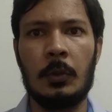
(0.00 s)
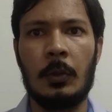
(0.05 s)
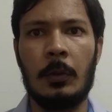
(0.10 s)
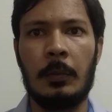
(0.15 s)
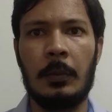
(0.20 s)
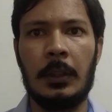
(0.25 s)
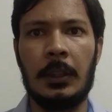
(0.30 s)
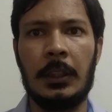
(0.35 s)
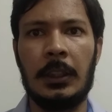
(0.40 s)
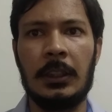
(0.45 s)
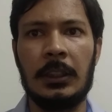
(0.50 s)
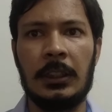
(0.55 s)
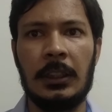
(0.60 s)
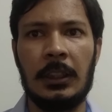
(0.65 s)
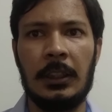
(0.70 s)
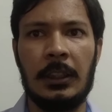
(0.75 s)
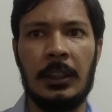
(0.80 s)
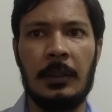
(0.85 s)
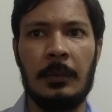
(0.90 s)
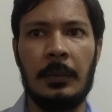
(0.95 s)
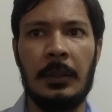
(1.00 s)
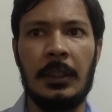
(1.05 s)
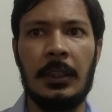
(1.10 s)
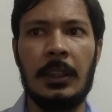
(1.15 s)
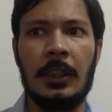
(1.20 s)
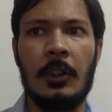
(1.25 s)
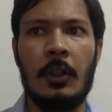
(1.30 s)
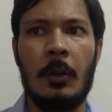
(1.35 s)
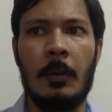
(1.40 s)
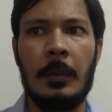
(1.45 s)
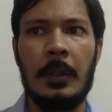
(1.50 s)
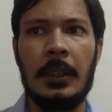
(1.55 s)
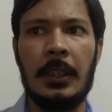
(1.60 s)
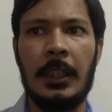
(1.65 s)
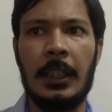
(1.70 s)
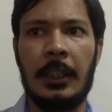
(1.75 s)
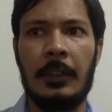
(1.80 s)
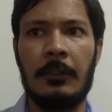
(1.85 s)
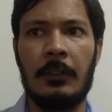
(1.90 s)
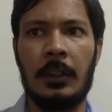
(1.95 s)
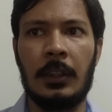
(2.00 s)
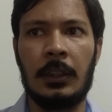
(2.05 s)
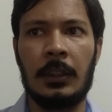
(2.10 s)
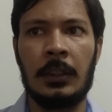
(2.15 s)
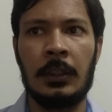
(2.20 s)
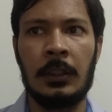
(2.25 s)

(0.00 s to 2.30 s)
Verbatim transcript: operating system in the domain network.